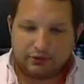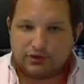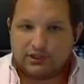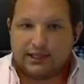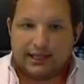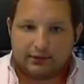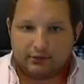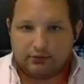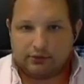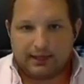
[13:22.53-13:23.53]
You see that in the
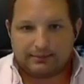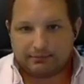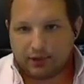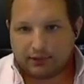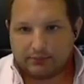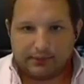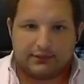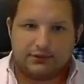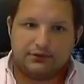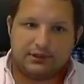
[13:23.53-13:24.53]
Google Apps
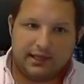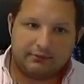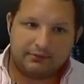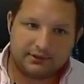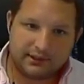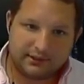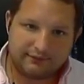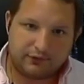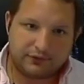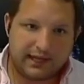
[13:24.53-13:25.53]
Marketplace. You see that with the
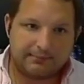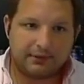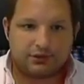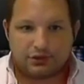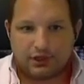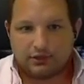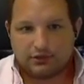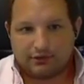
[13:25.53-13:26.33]
Salesforce App Exchange.